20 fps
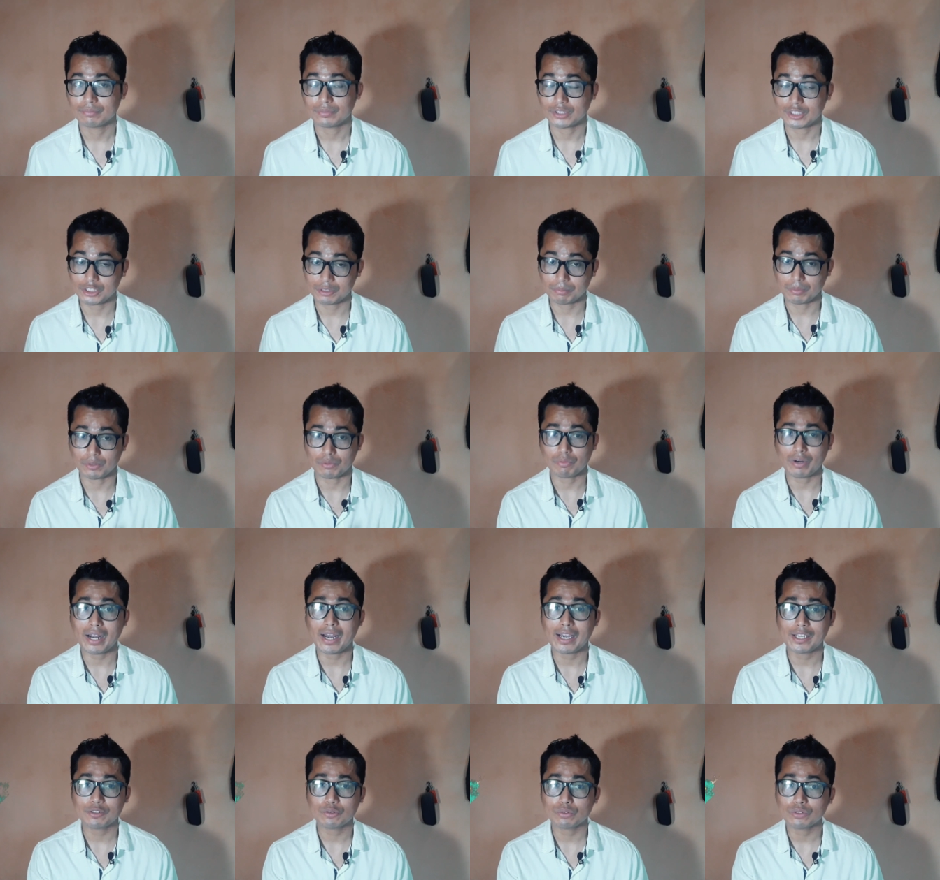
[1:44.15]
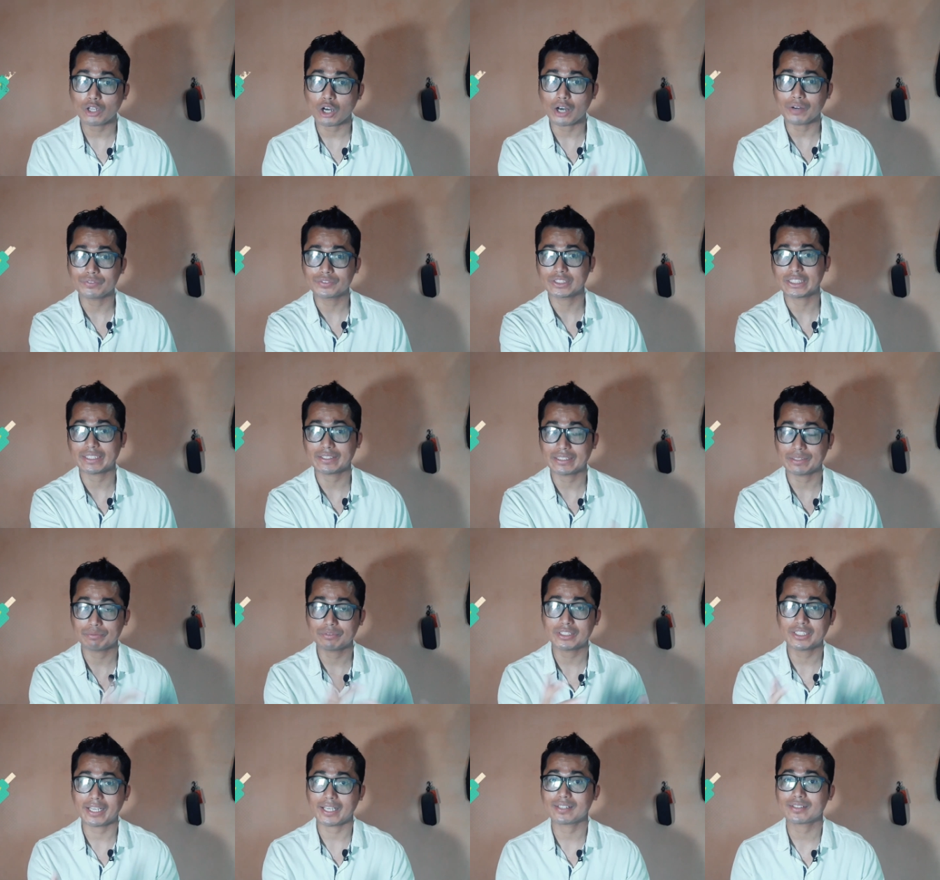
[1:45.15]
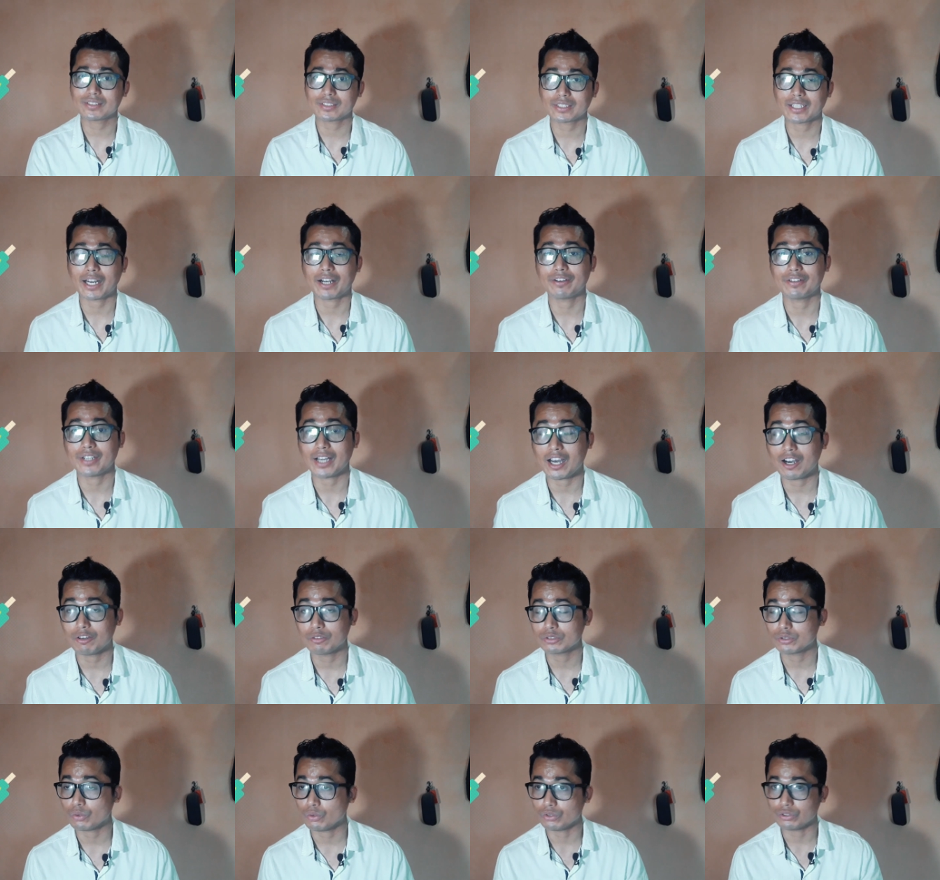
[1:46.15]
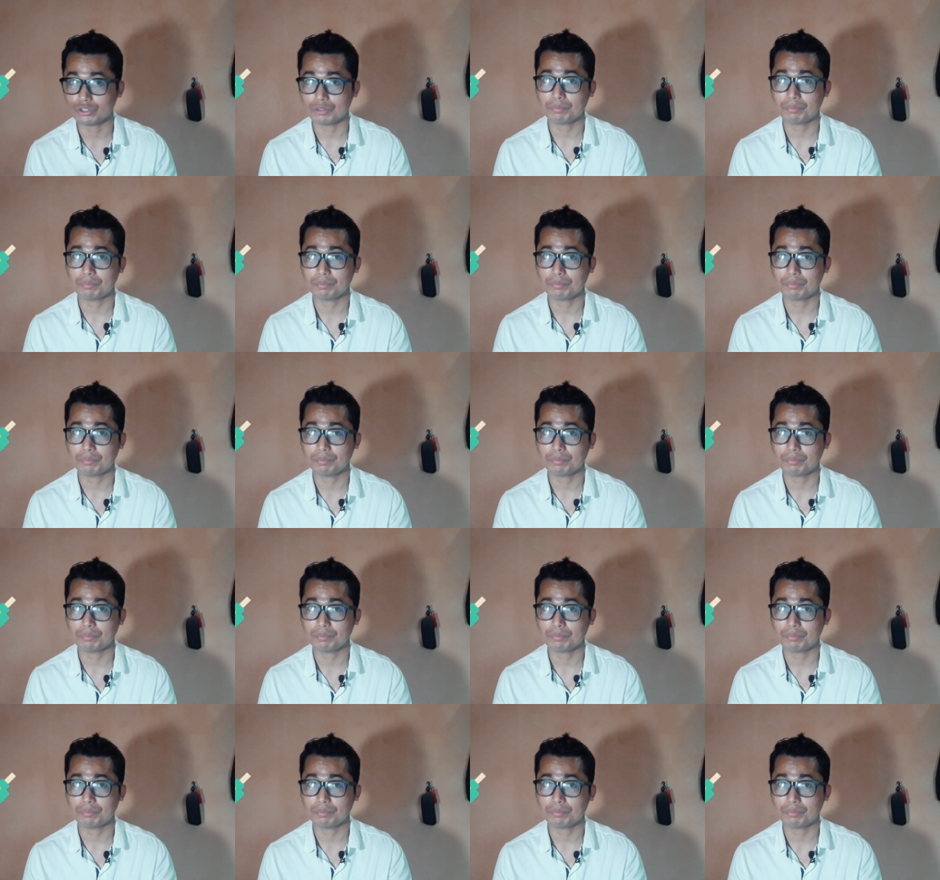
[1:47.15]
This may rise with the objective test carried out on the